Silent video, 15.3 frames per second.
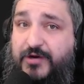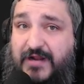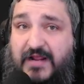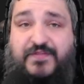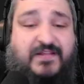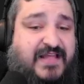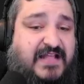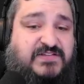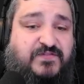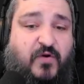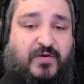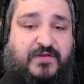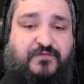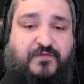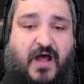I think that's
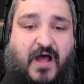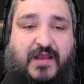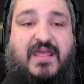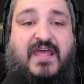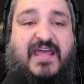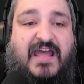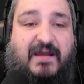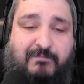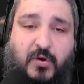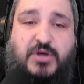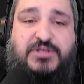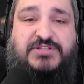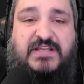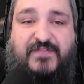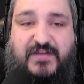very fun,
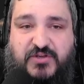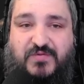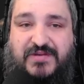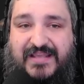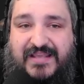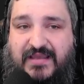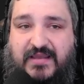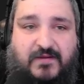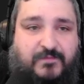immersive, and unique.